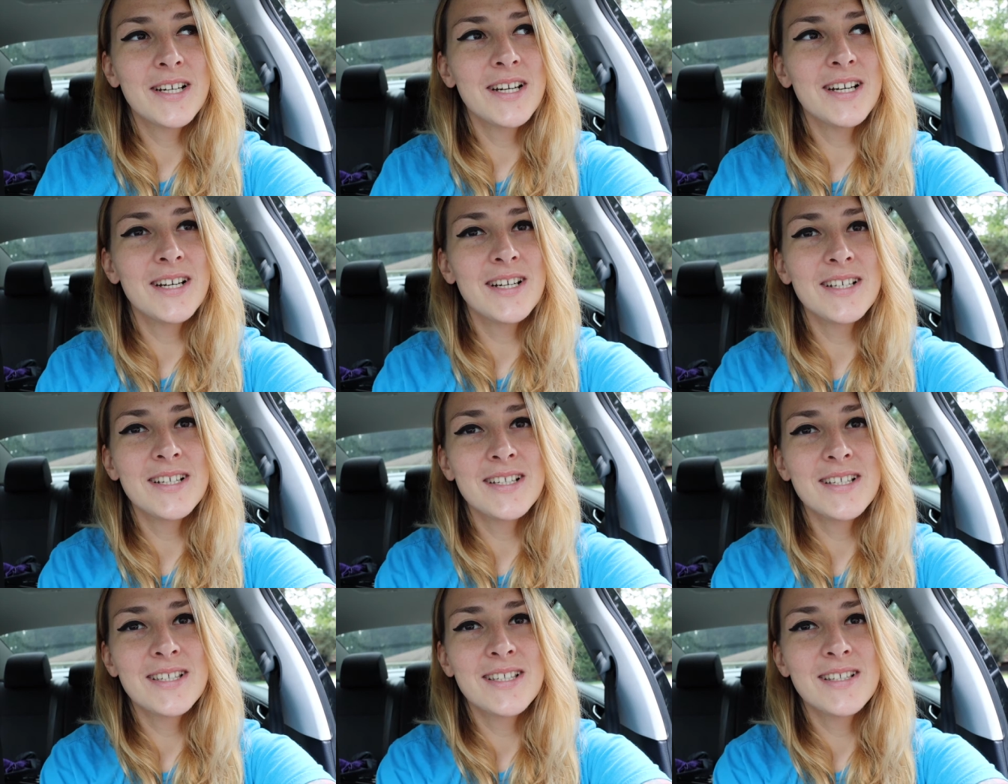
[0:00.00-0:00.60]

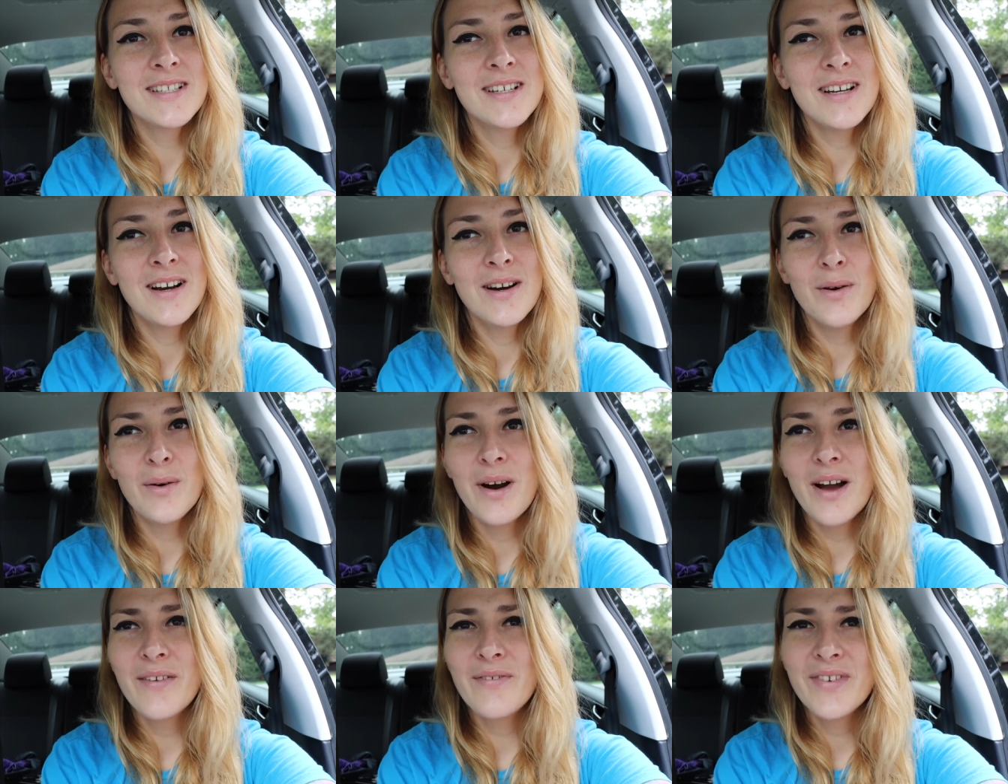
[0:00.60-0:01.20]
because,
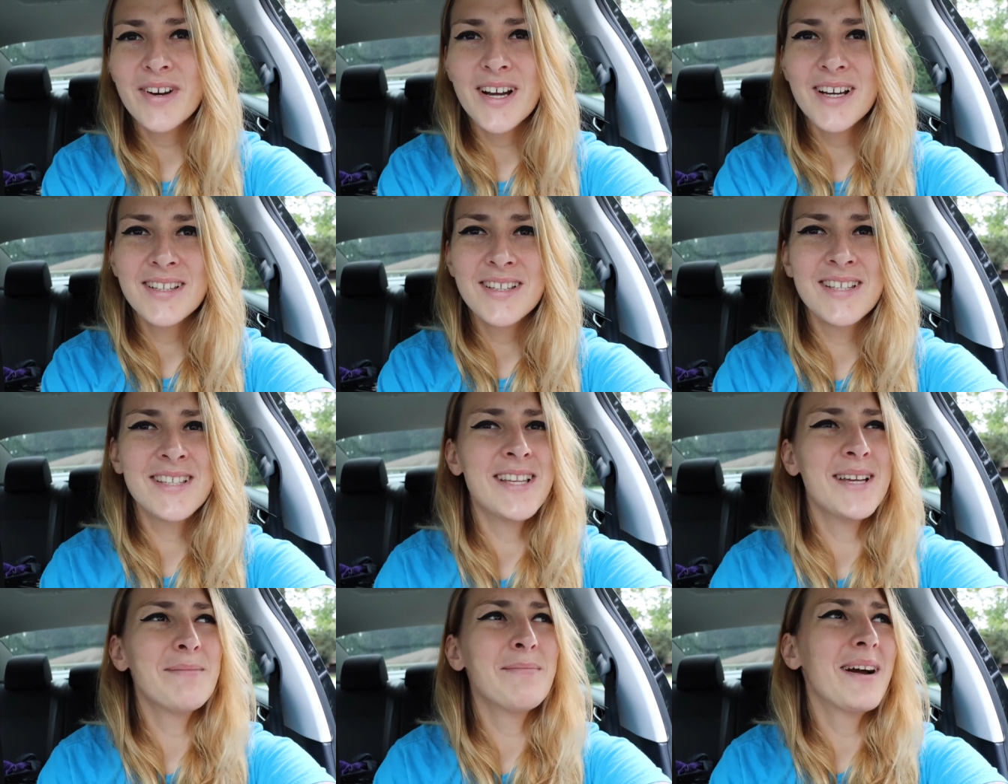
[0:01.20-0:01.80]
oh, I forgot to
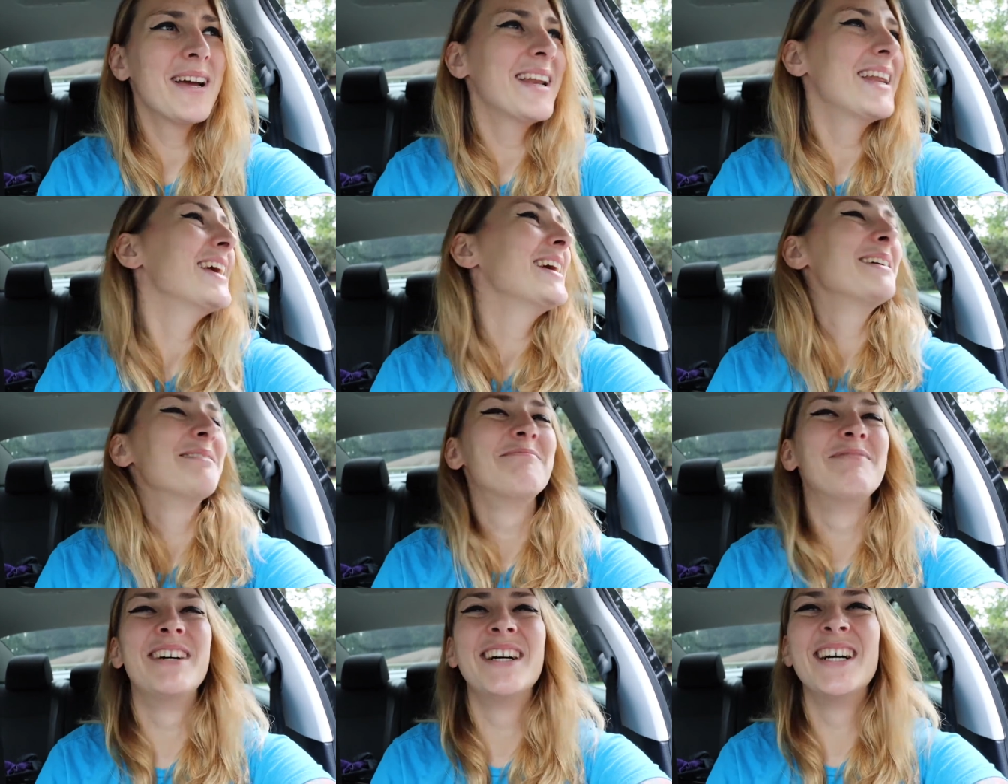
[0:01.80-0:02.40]
say my name.